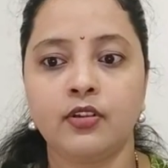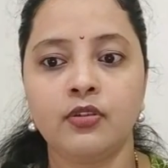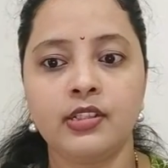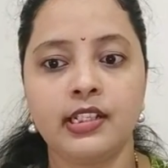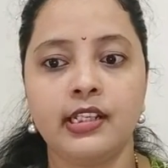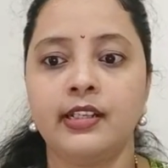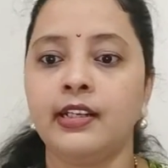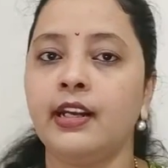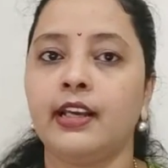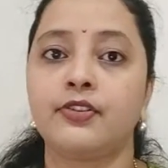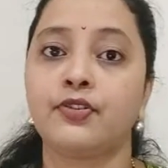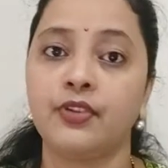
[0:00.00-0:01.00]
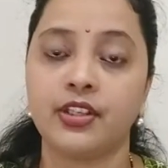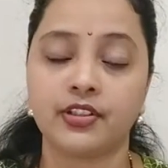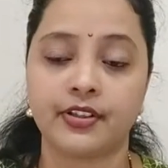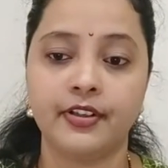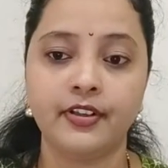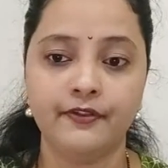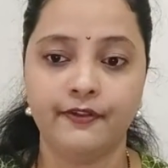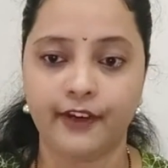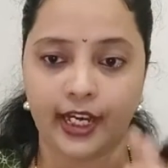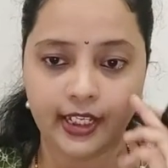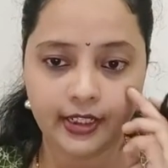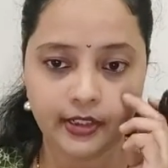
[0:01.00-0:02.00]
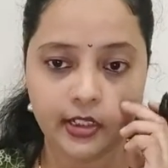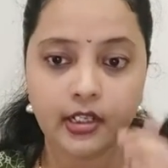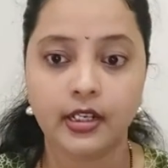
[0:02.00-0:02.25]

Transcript: not seated next to each other. Fine.